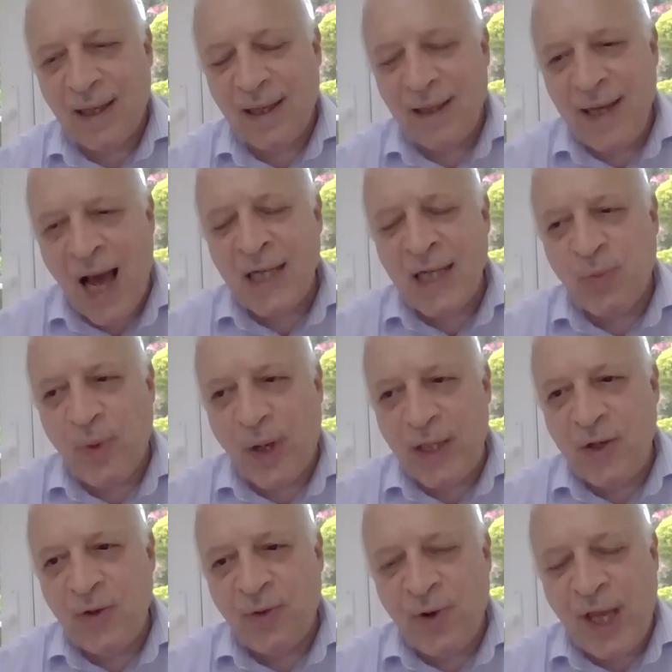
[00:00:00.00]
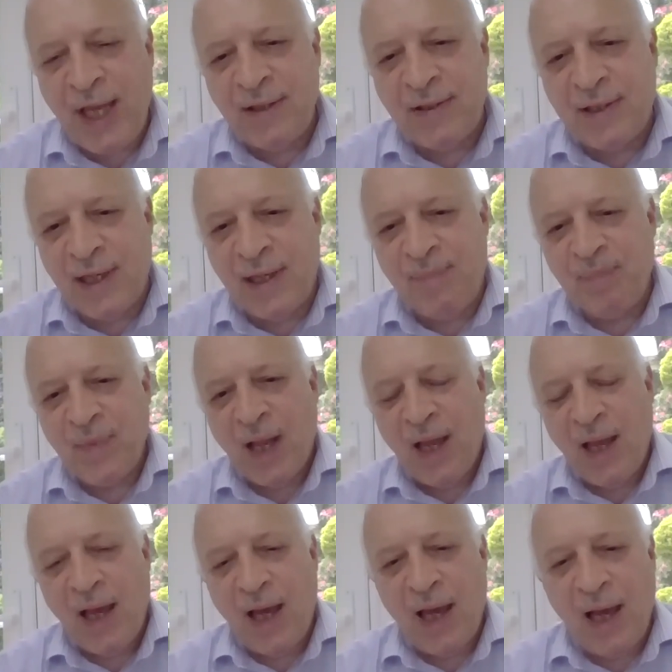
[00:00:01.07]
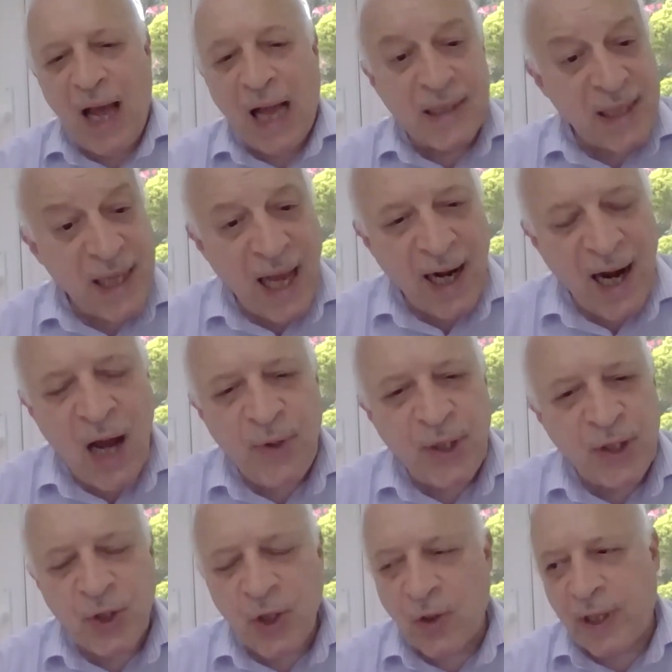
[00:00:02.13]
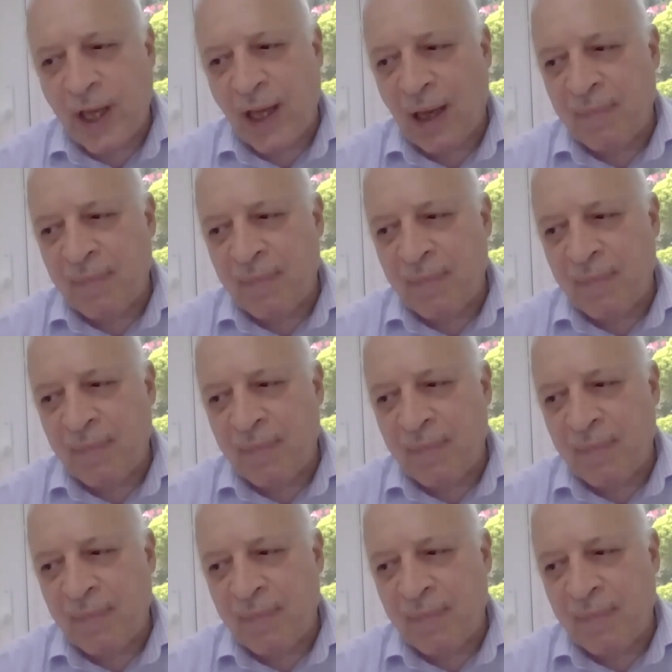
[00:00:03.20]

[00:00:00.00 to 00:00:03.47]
nice when you read Al-Zahrawi talking